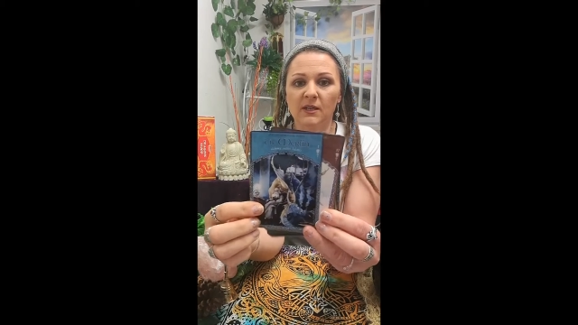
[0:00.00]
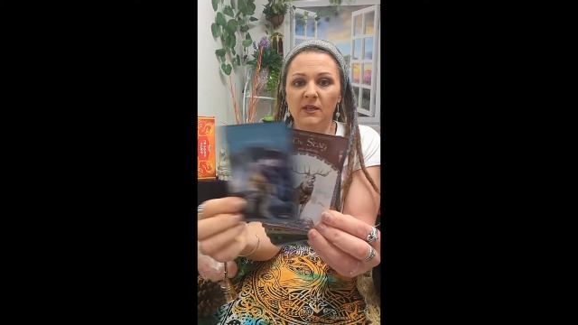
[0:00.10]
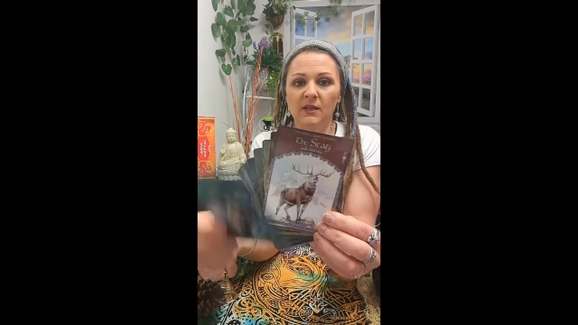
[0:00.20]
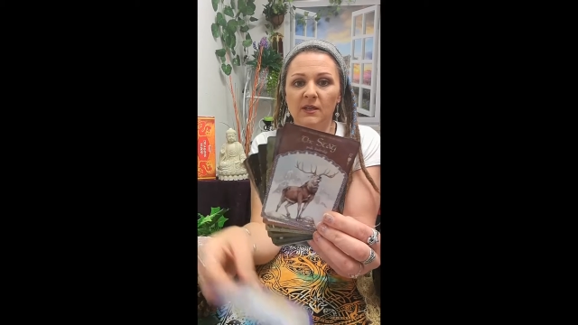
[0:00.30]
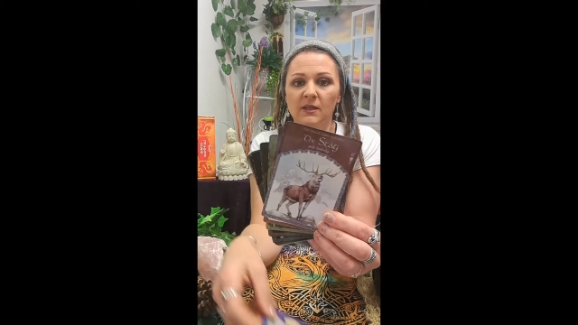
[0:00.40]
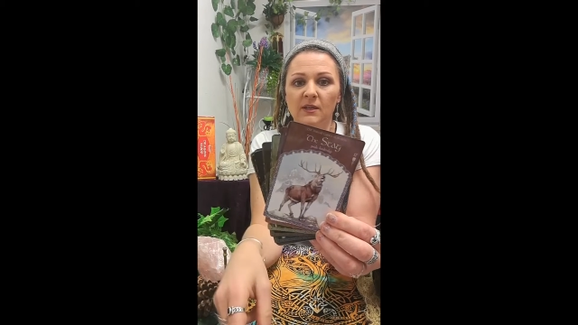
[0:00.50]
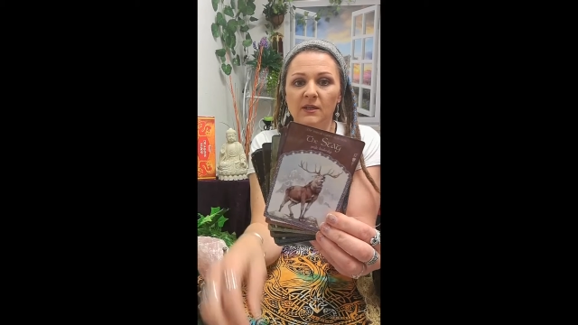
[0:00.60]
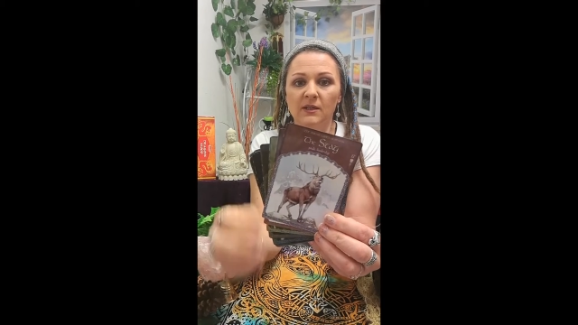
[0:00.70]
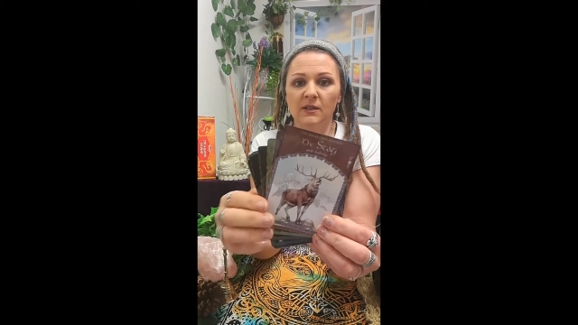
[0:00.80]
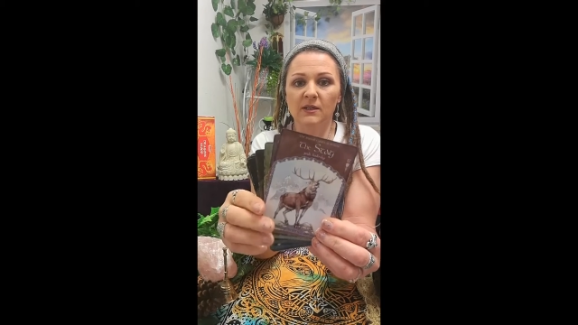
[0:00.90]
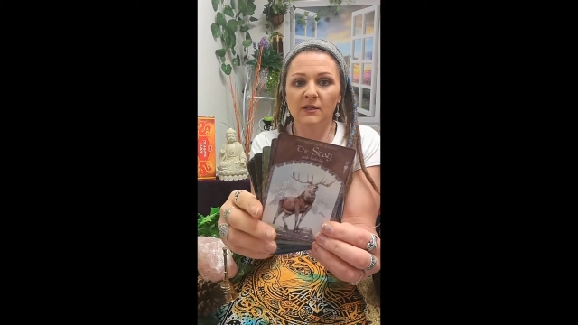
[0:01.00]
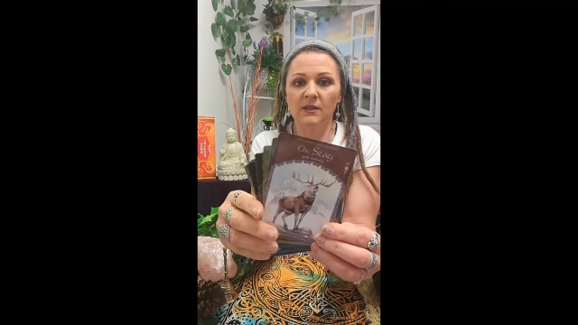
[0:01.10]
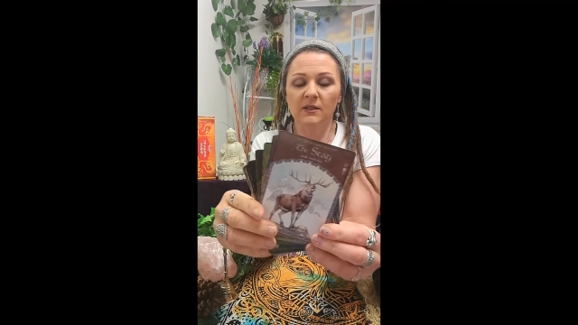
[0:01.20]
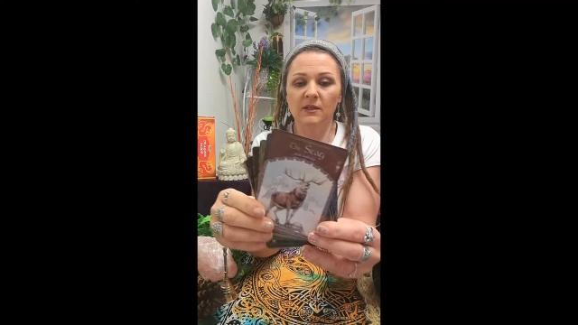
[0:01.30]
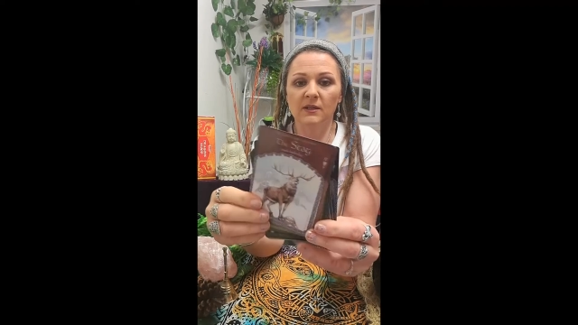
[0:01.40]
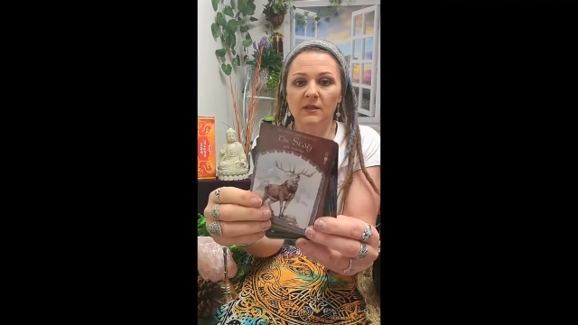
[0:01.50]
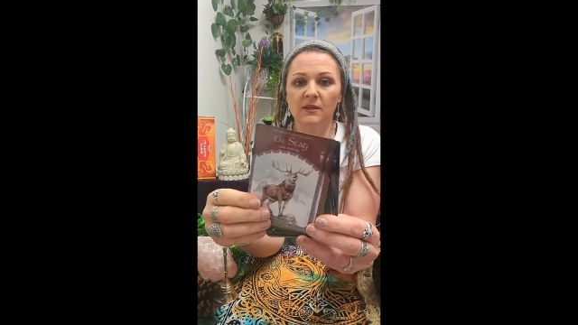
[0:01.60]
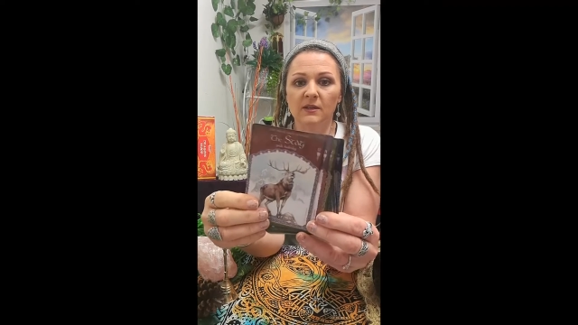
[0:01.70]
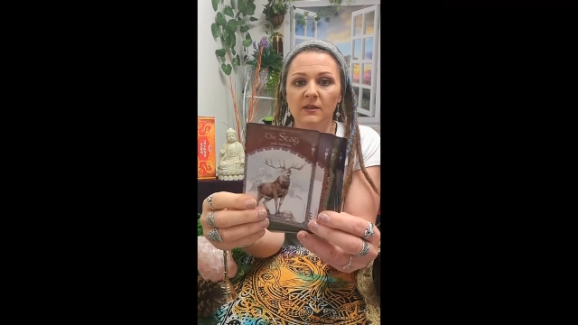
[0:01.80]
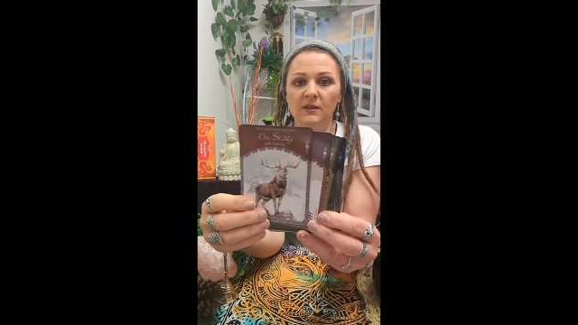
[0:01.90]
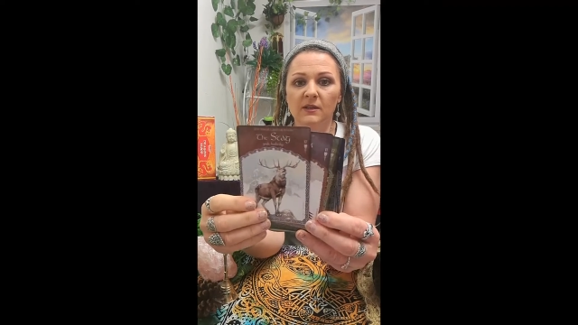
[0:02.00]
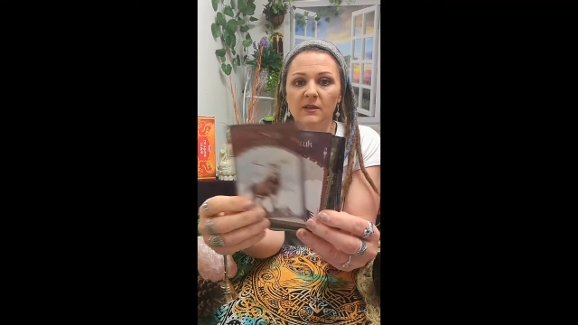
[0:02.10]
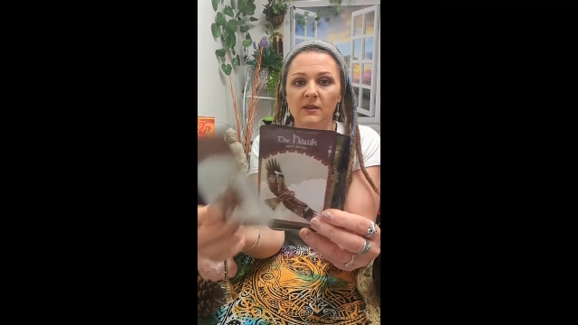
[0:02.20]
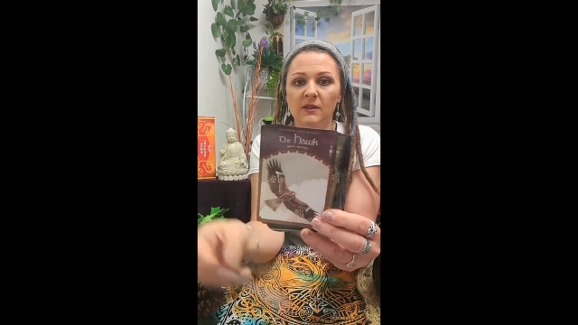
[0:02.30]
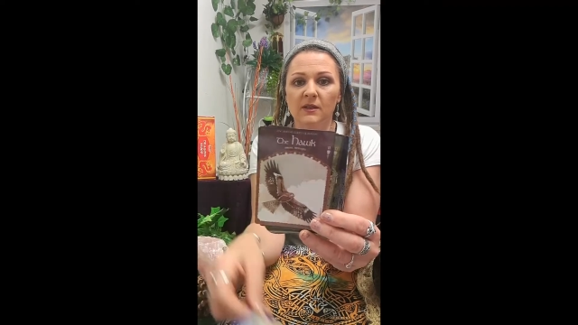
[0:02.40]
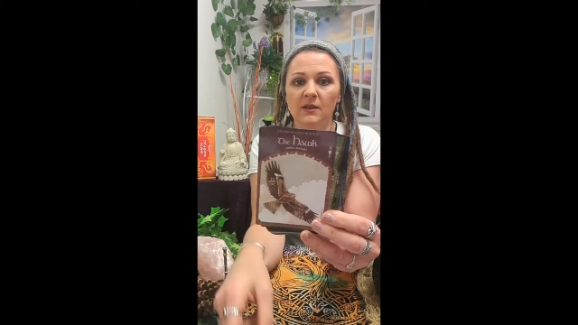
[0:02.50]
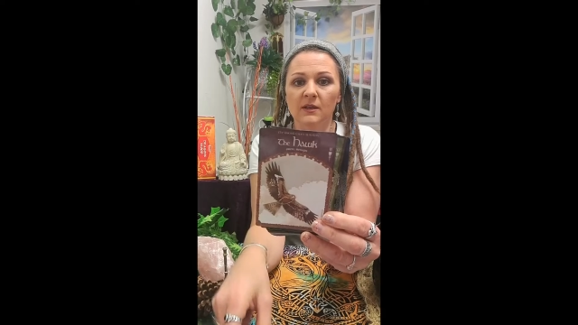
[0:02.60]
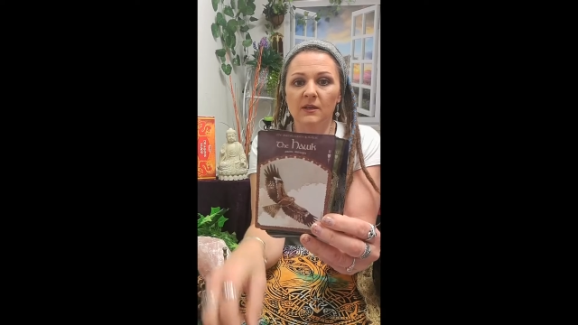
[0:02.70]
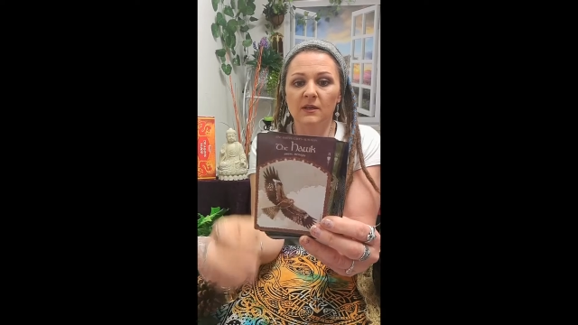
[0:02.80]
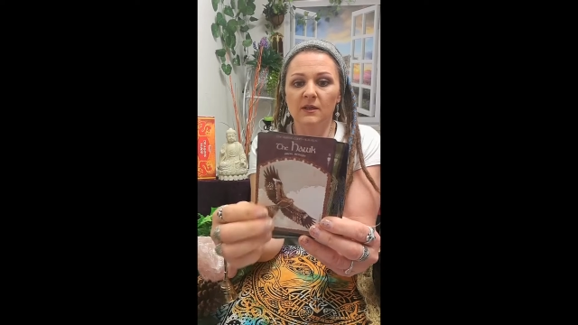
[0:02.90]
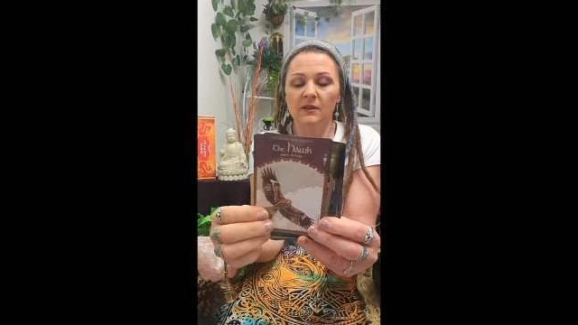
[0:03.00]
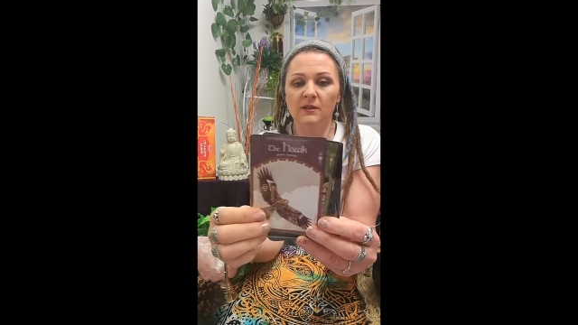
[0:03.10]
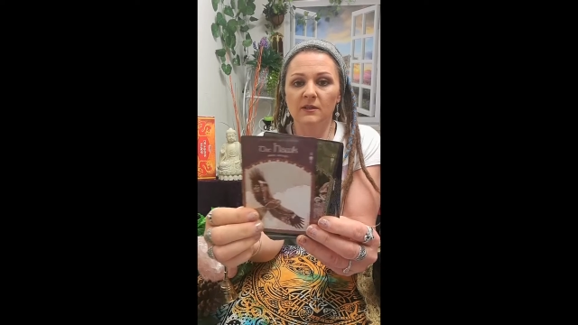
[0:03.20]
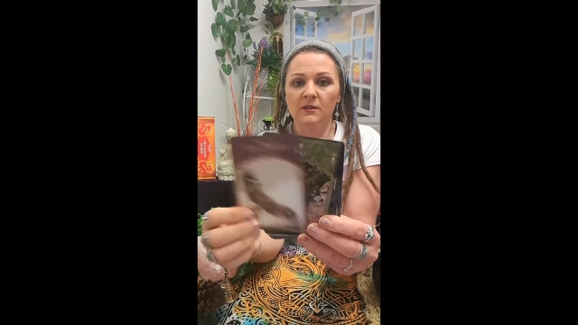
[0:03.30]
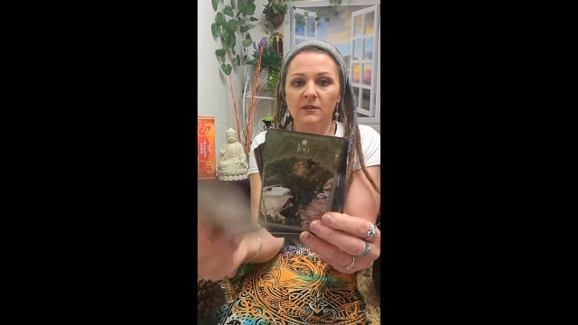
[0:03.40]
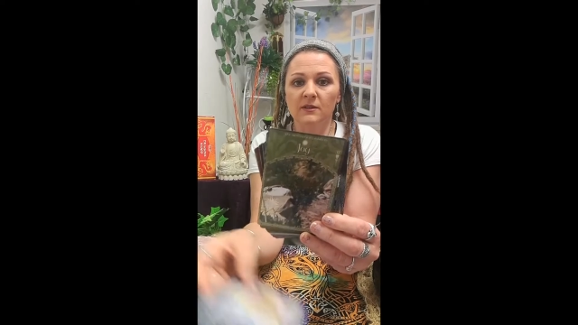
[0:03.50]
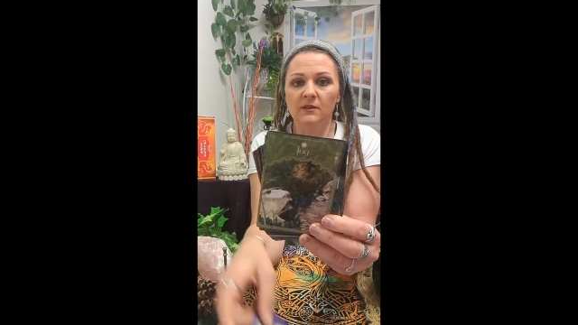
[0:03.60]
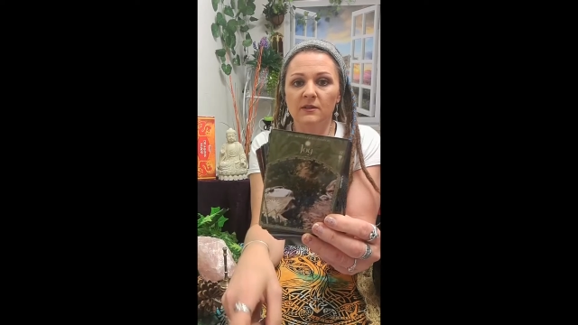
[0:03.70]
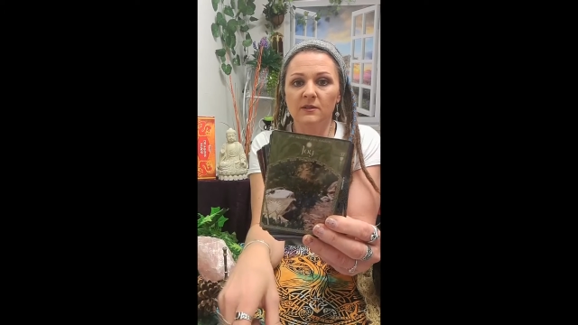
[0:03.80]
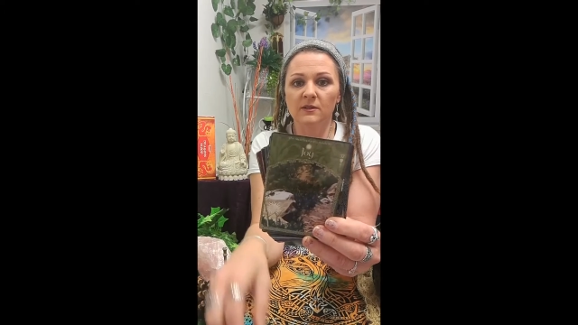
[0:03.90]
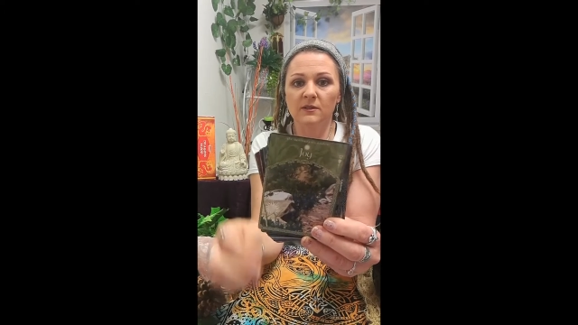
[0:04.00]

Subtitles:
[no speech]